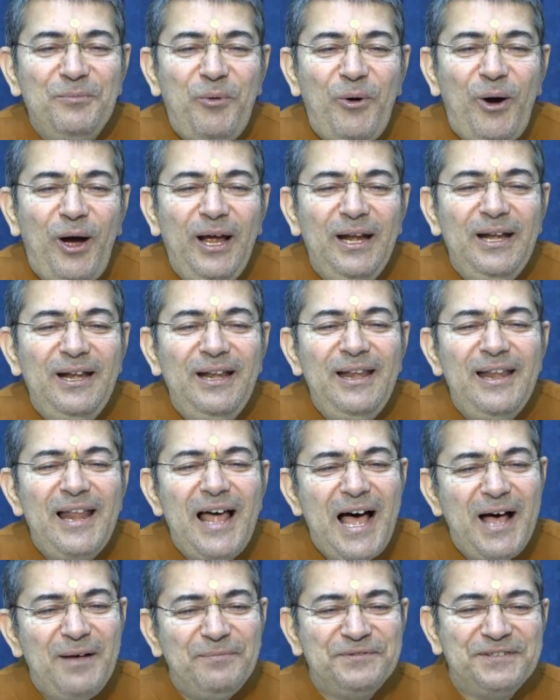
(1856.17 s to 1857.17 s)
boy
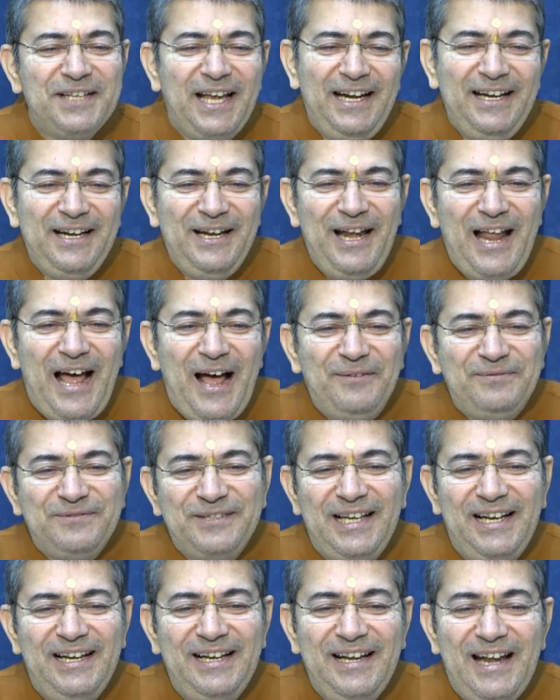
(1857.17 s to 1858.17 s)
laughs and
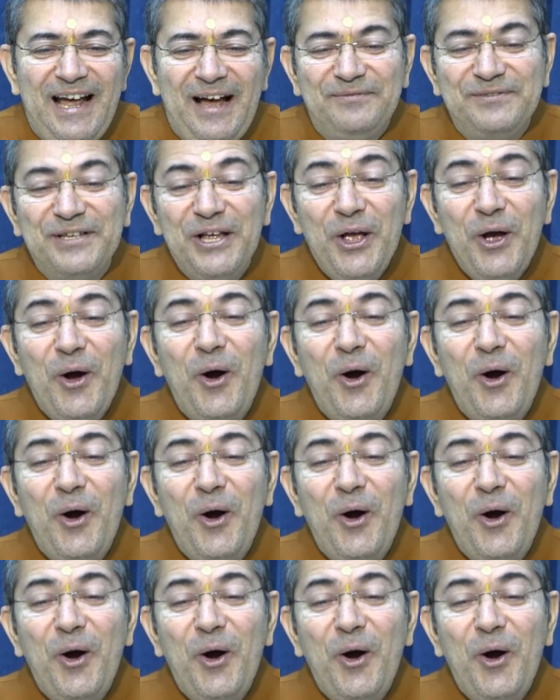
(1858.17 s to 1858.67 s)
laughs and laughs.